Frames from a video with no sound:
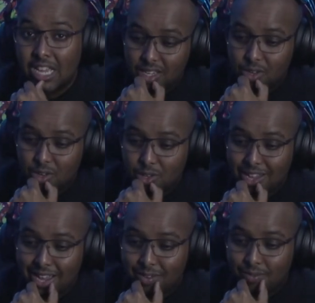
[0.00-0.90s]
You know, you
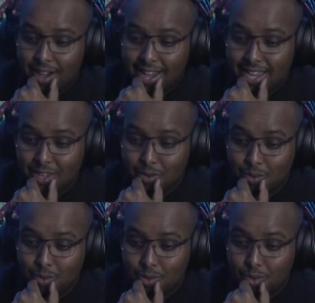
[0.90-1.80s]
had Vi
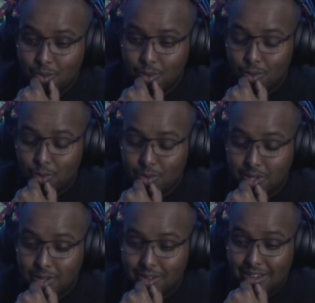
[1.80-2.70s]
who who.
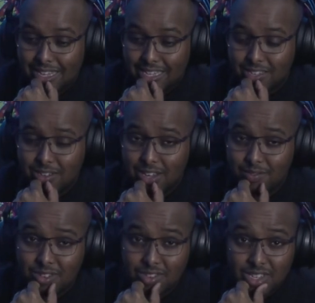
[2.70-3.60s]
like, still
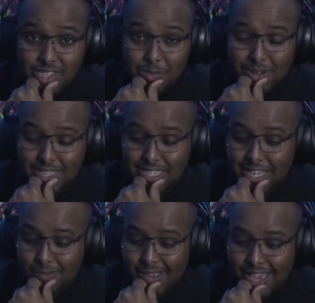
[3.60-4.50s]
loved her sister, but at the
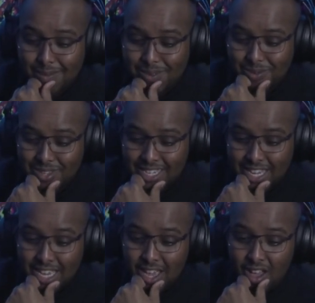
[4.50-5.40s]
same time, it was
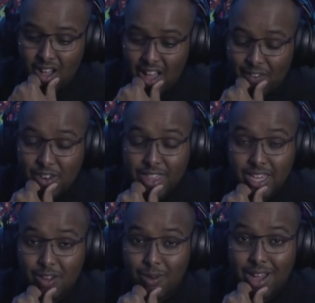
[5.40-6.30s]
like
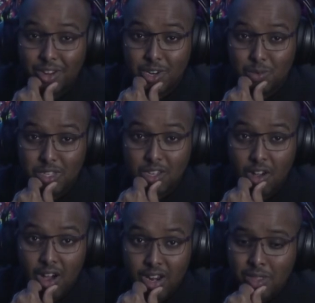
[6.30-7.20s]
everything around her was
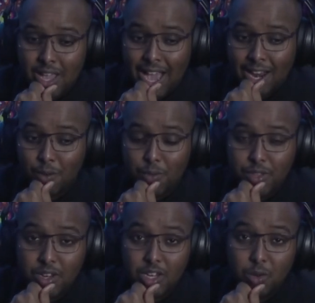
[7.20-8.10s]
gone. I don't
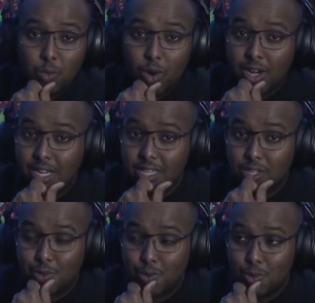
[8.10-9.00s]
think she wanted
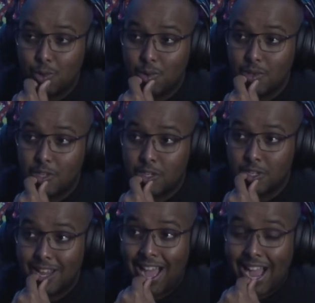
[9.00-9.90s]
to
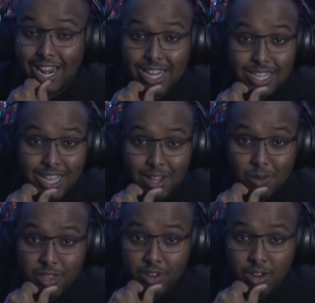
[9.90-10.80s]
to act like that
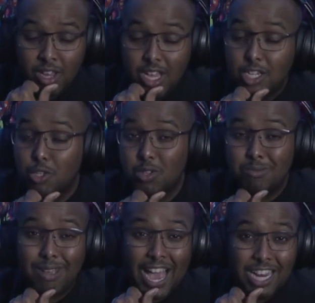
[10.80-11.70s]
with her. She was
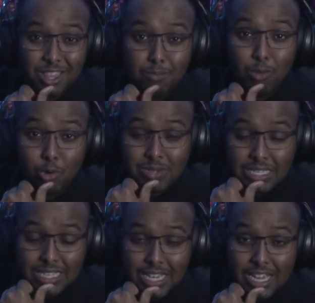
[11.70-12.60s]
mad in the
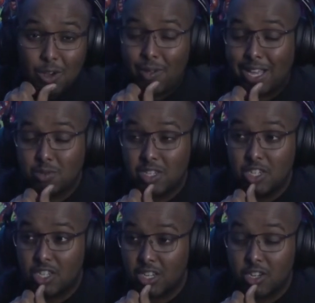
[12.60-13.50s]
moment. That's why she
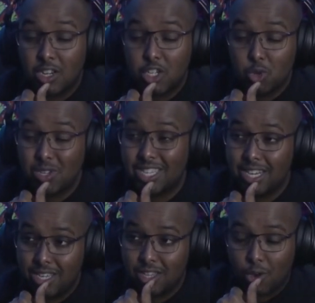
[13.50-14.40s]
shunned her. She was
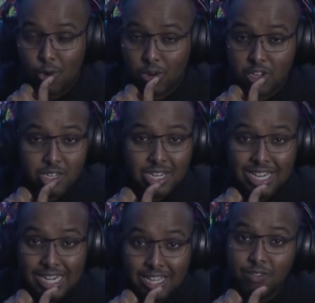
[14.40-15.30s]
sitting in the corner. She
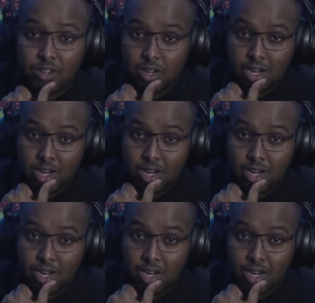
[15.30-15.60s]
didn't leave her.